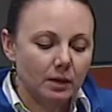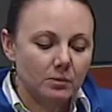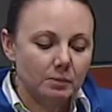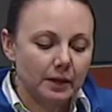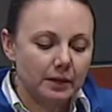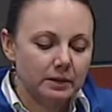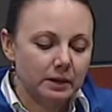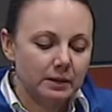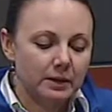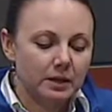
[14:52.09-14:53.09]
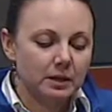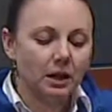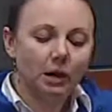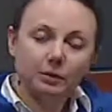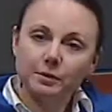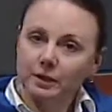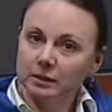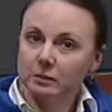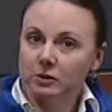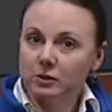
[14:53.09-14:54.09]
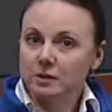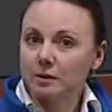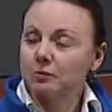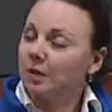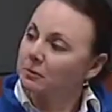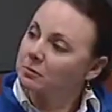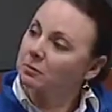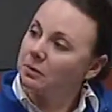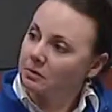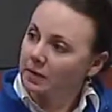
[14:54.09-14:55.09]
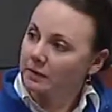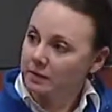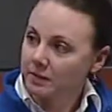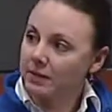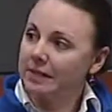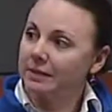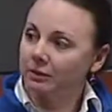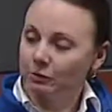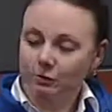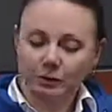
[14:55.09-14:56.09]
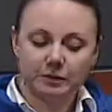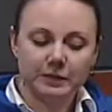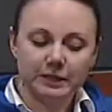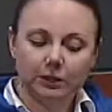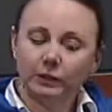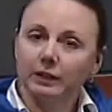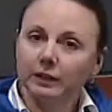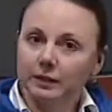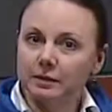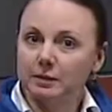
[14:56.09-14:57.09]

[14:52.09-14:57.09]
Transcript: But the other thing to mention, sometimes when you have skin looking like this,